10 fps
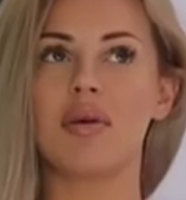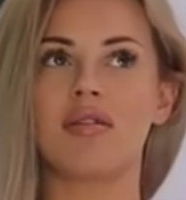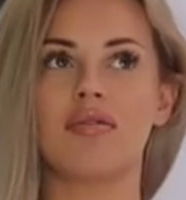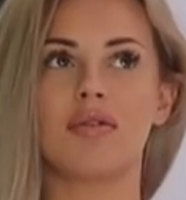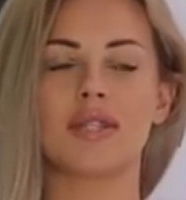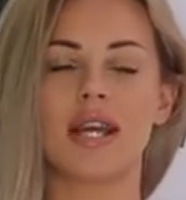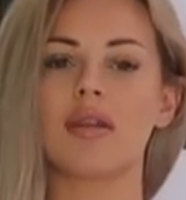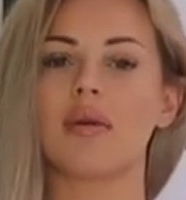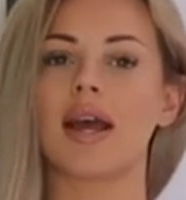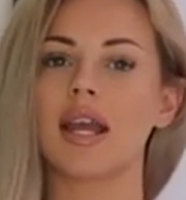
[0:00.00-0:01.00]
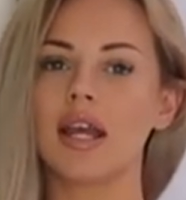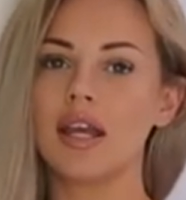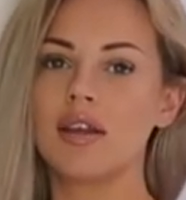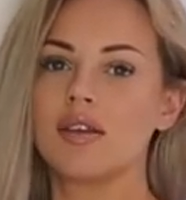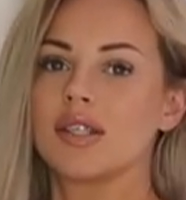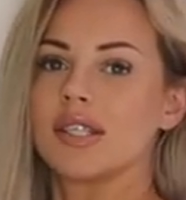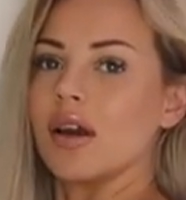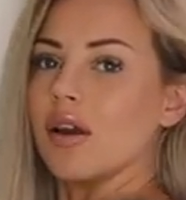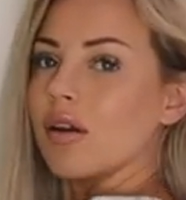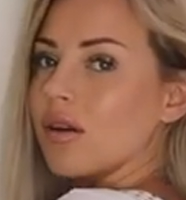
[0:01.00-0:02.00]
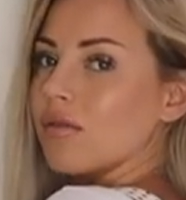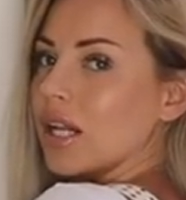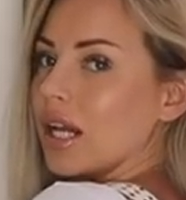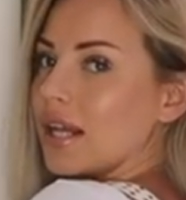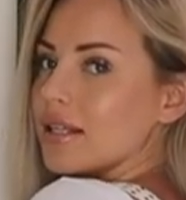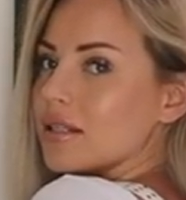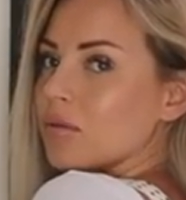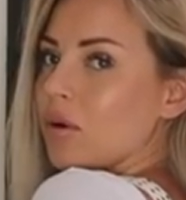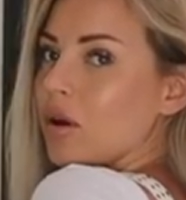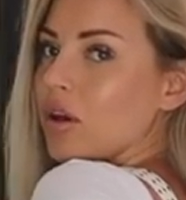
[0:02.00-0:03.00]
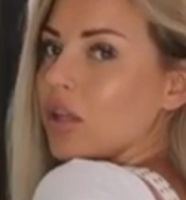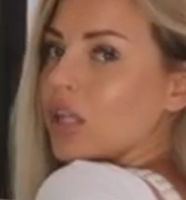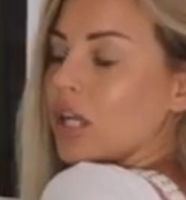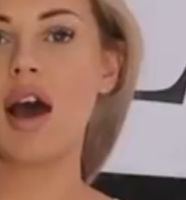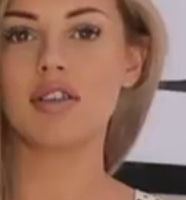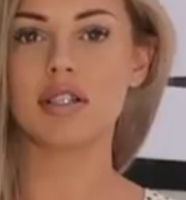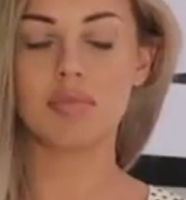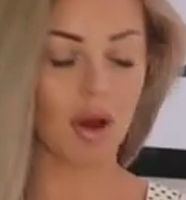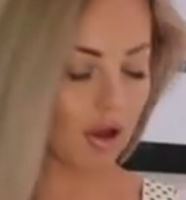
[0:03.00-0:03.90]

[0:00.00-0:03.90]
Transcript: pinafores anyway, so I really like this one. I've just put